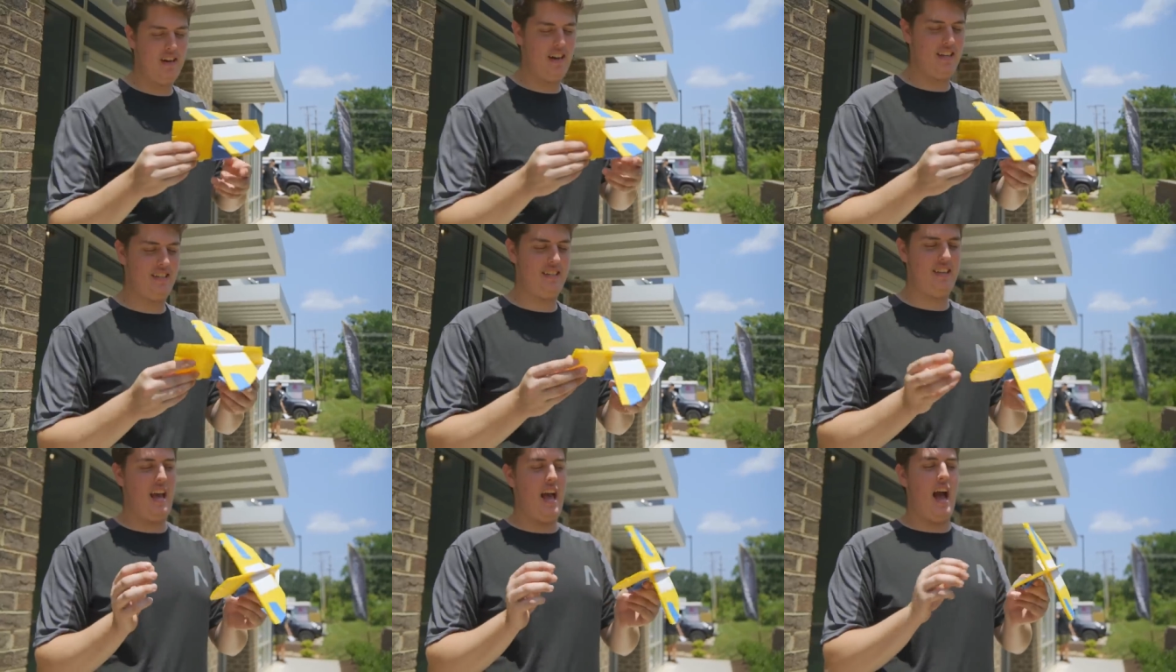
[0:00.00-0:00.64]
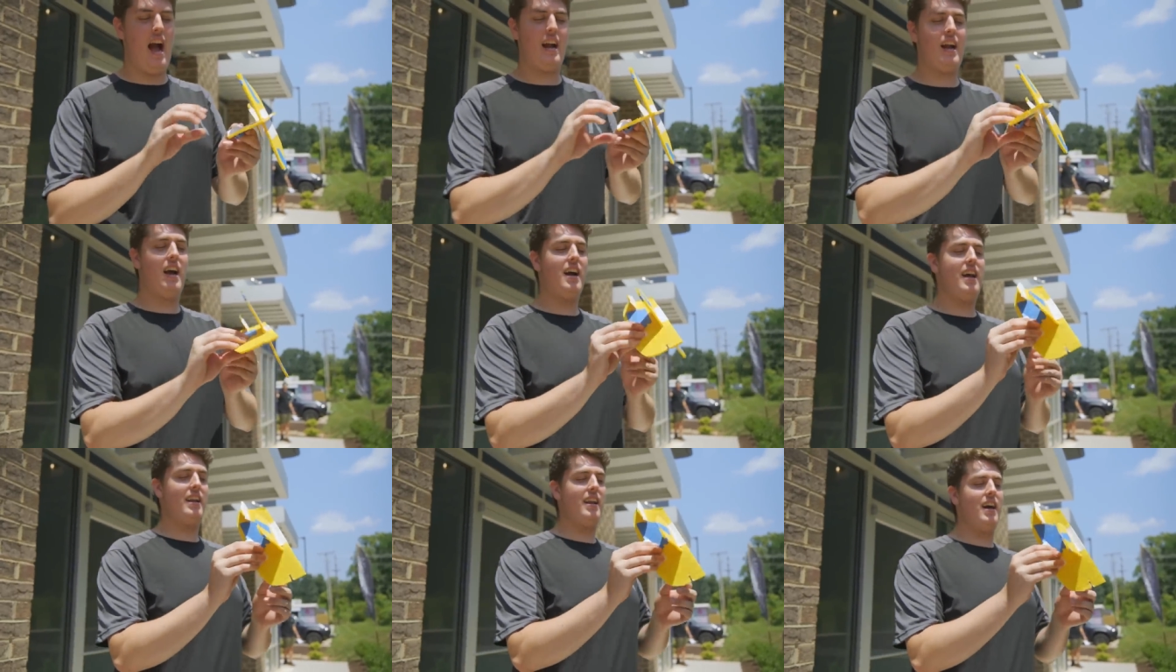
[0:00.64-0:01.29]
bus. I
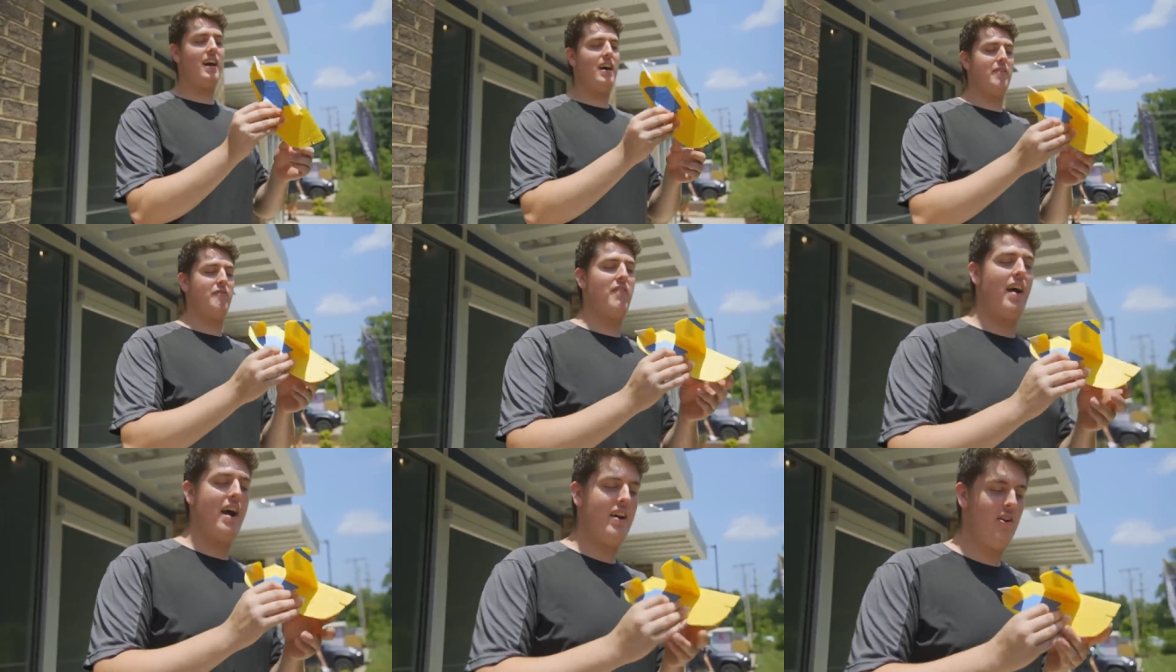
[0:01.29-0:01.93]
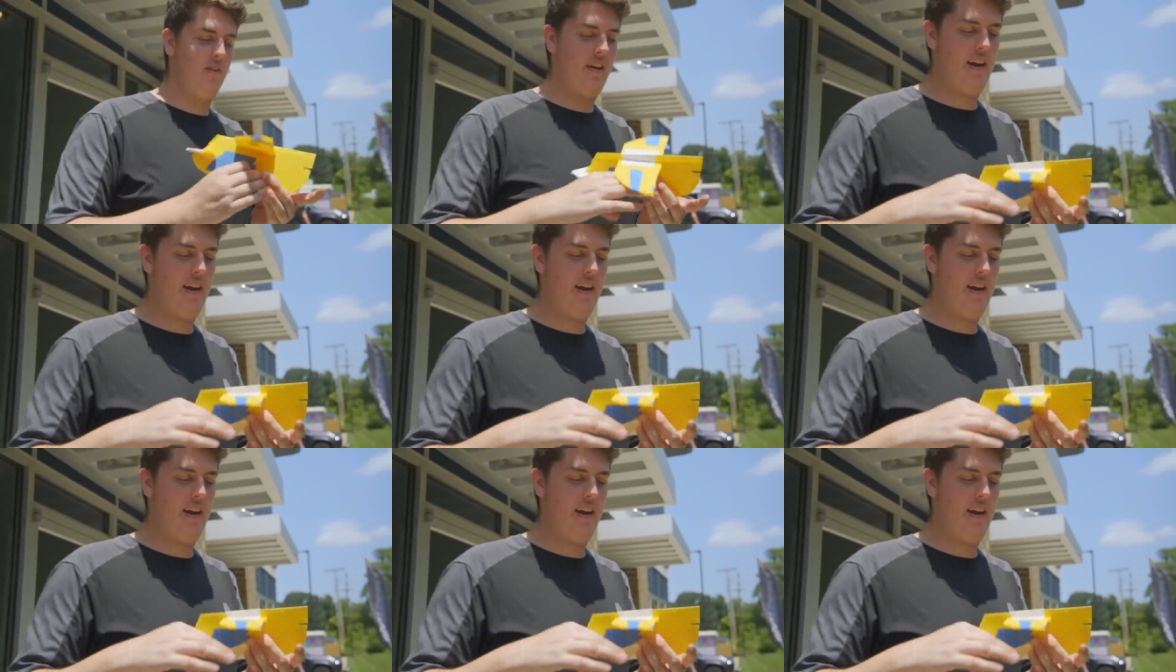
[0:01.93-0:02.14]
got uh, vinyl